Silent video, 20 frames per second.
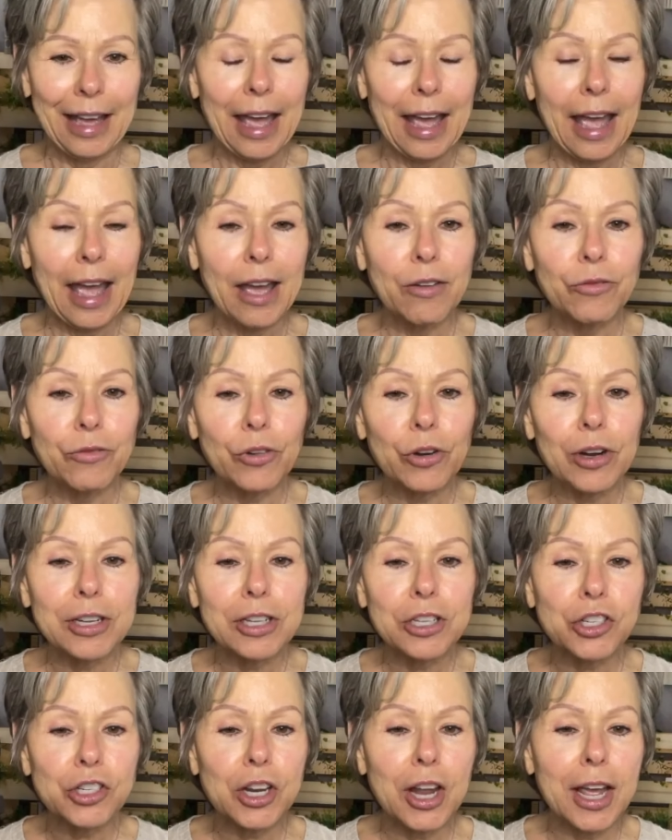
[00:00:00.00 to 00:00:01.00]
every
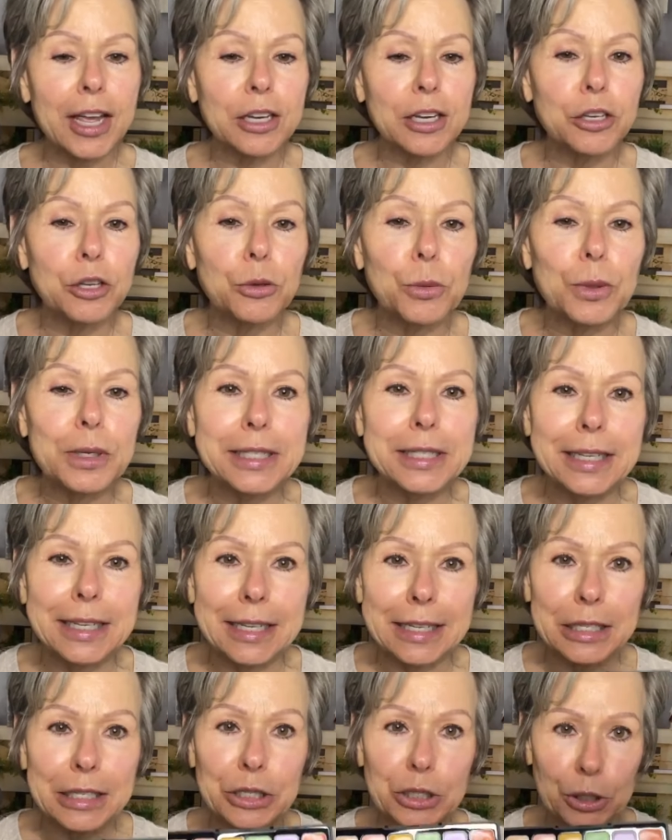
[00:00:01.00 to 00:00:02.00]
shade you would
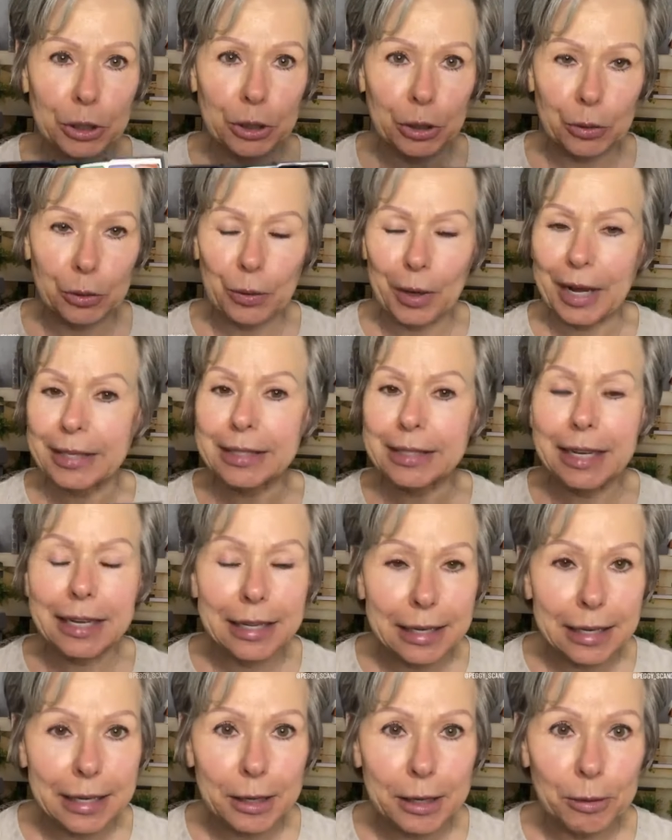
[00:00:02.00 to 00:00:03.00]
need to correct
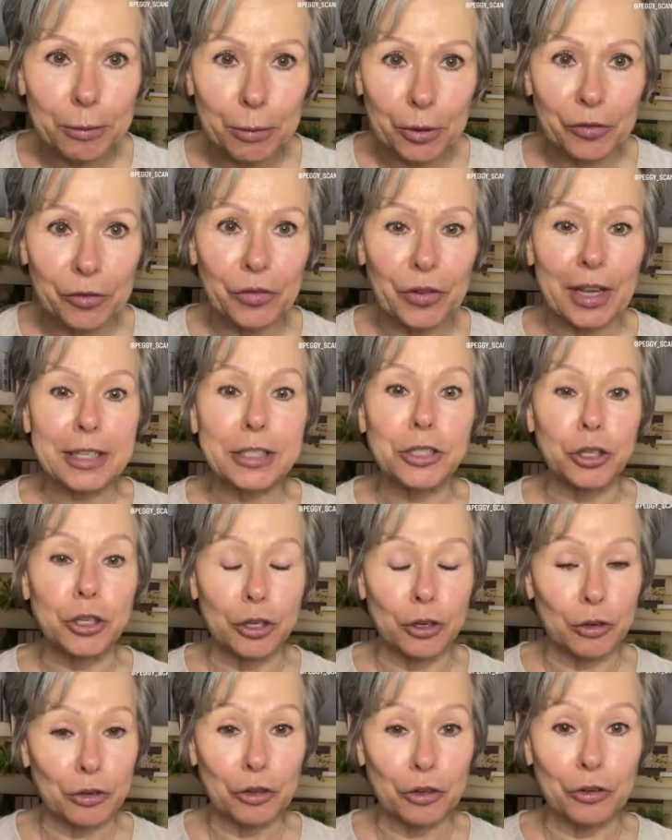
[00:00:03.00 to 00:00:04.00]
any imperfection
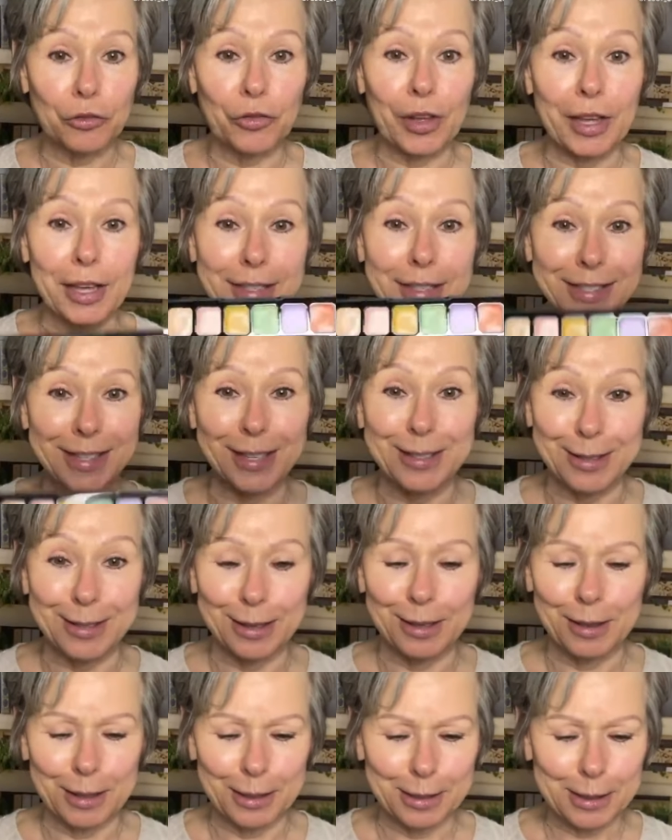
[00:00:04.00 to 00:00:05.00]
on your face is
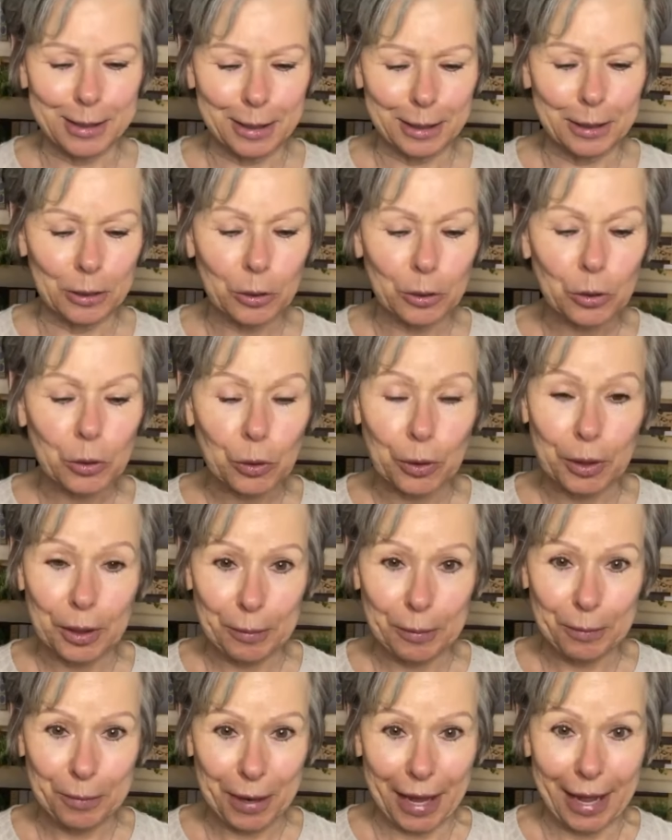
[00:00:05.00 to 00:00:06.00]
at this little
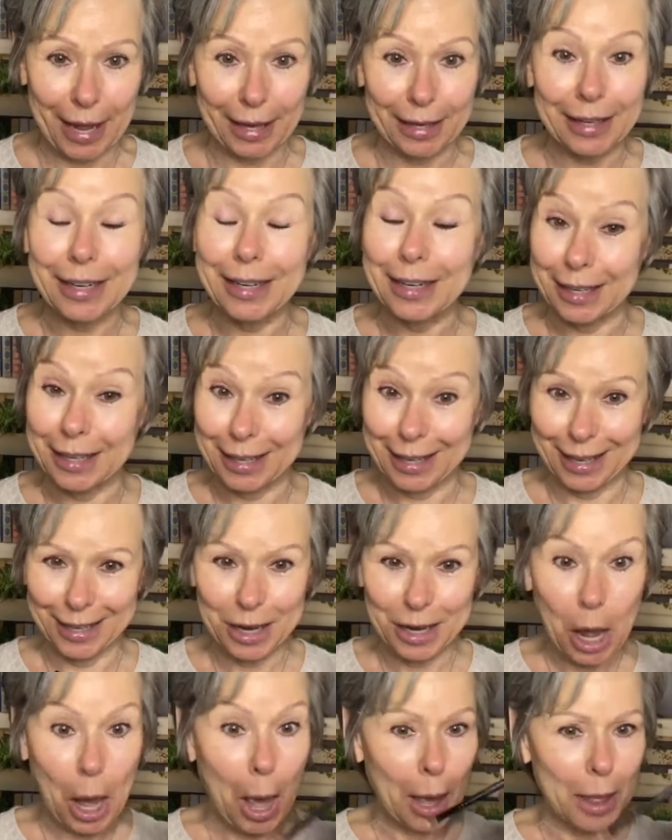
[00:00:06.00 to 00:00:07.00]
cream palette. Again,
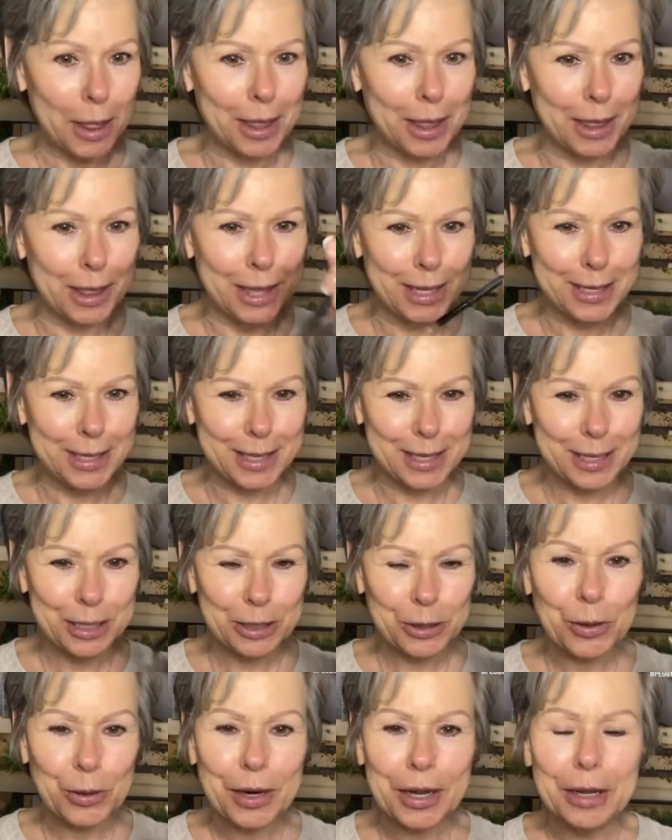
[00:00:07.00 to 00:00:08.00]
this is
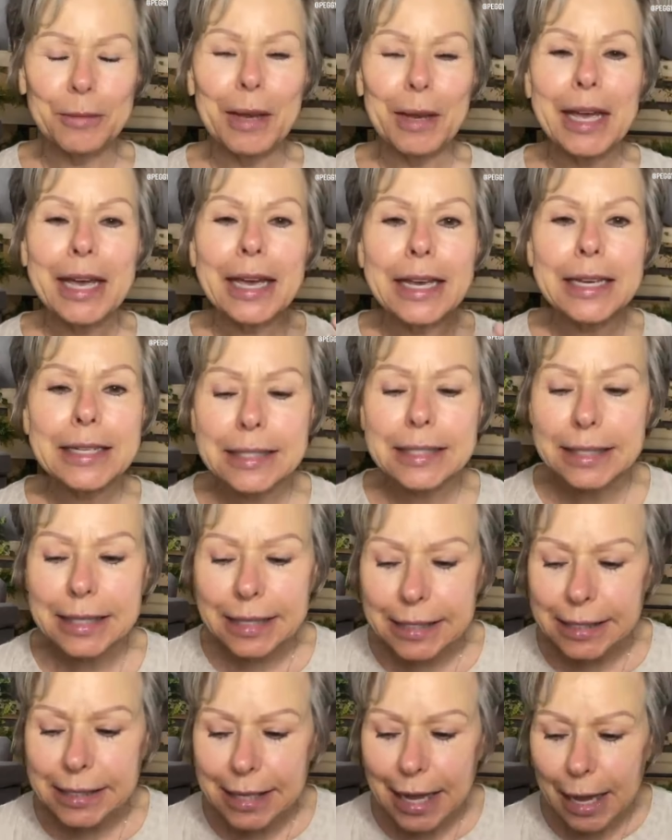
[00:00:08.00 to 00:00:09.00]
cream. It's the
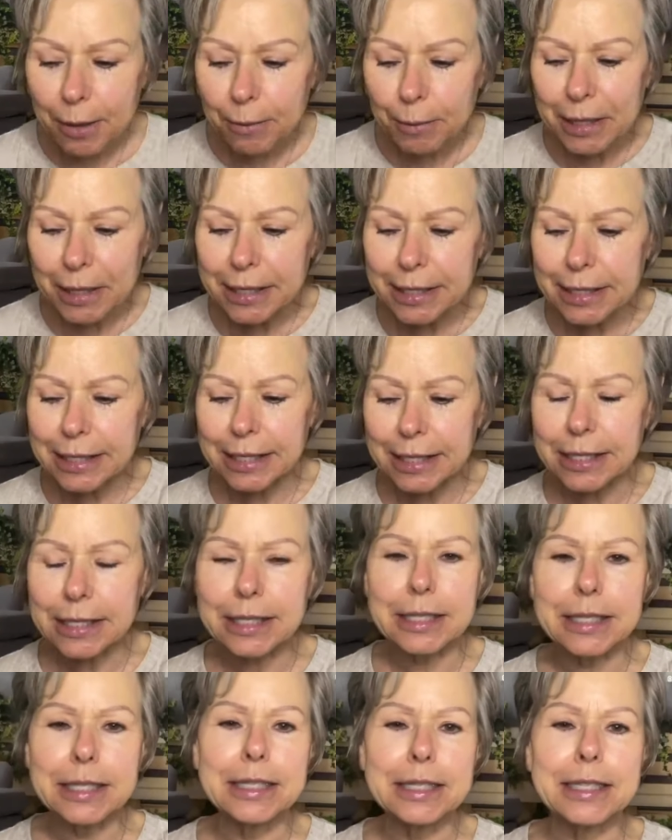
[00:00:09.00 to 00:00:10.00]
same
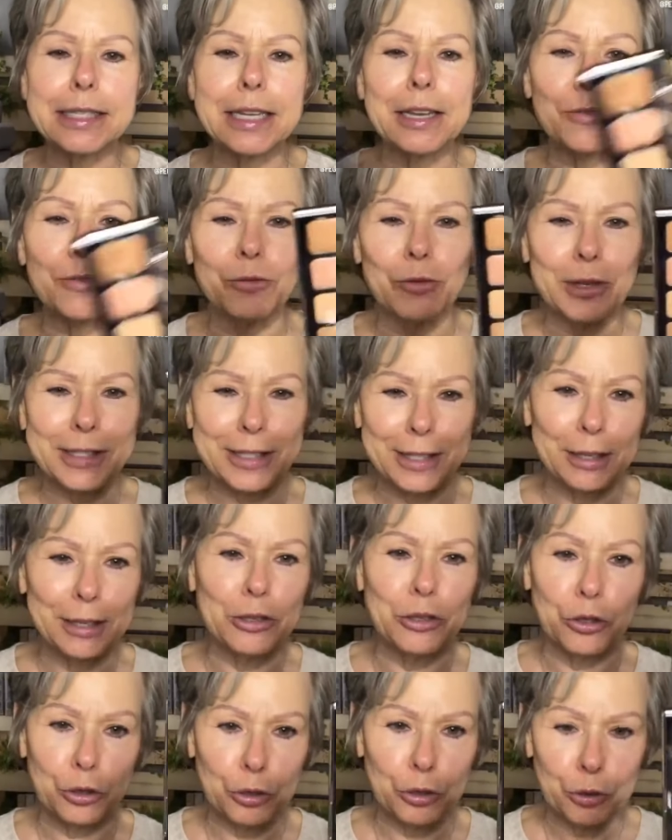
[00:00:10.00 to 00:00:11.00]
consistency of what's in
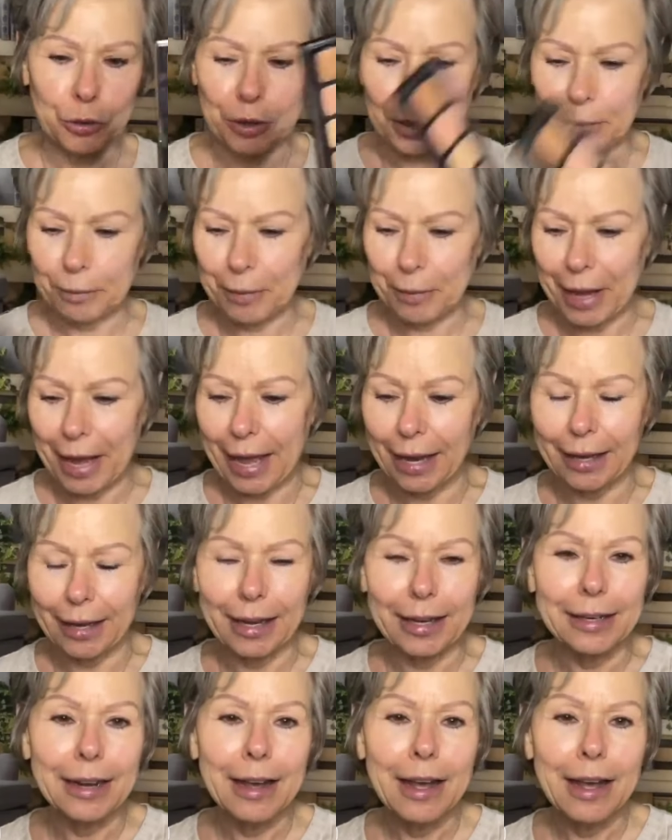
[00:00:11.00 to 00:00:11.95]
your cream palette